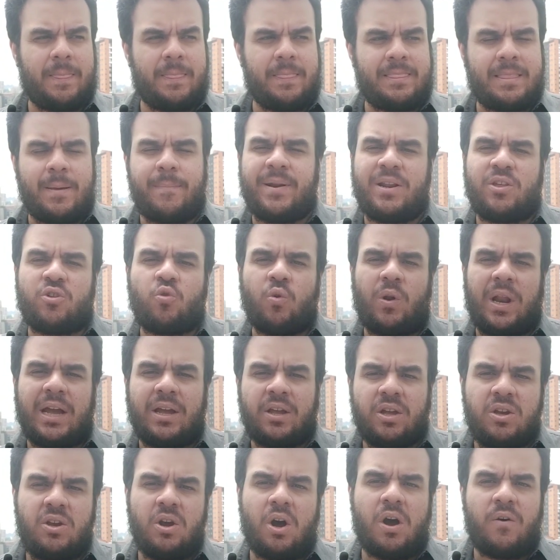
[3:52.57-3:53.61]
the
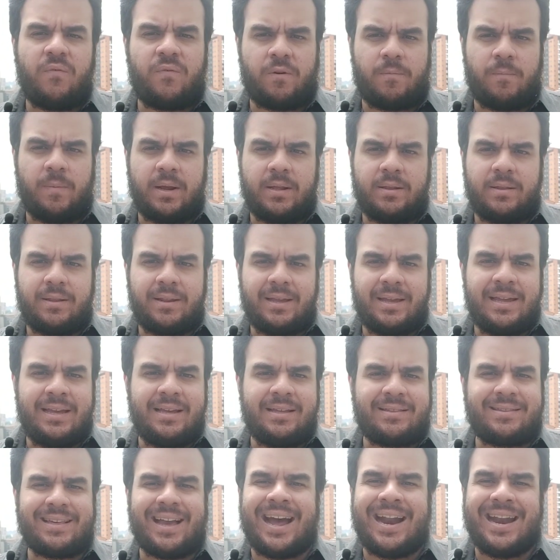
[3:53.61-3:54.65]
Venezuelan government
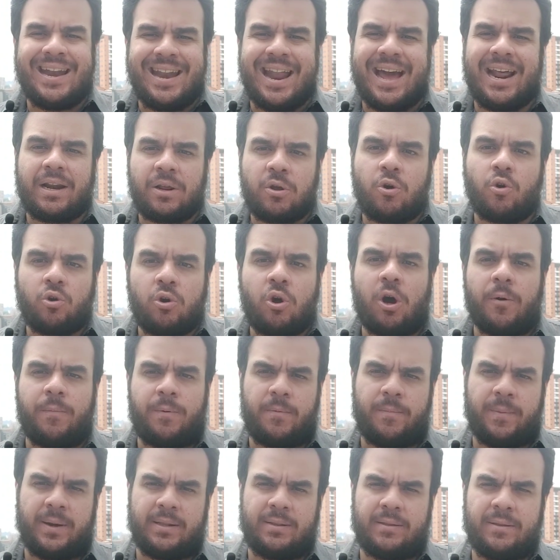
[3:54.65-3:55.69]
is a narco
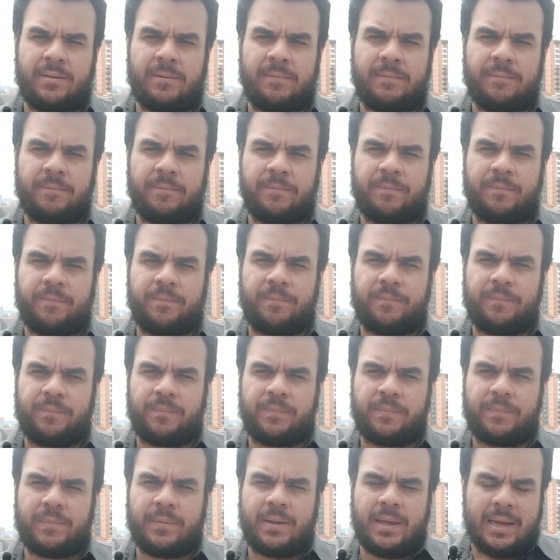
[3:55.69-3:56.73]
government.
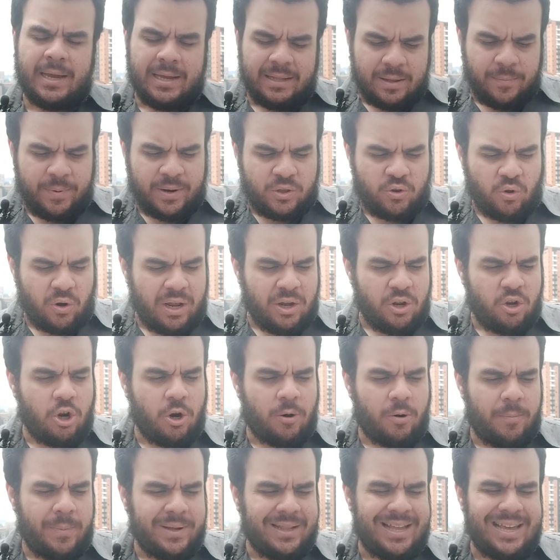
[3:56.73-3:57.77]
The Venezuelan
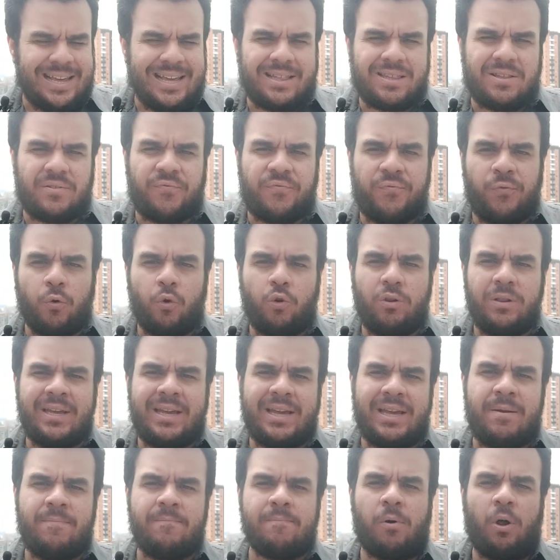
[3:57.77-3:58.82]
government is fully
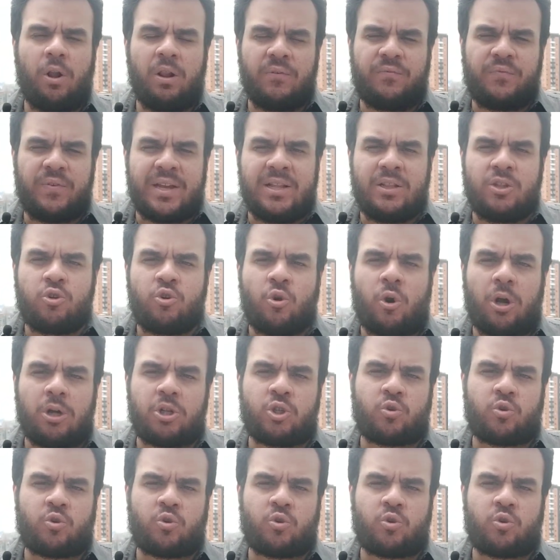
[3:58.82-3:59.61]
involved in drug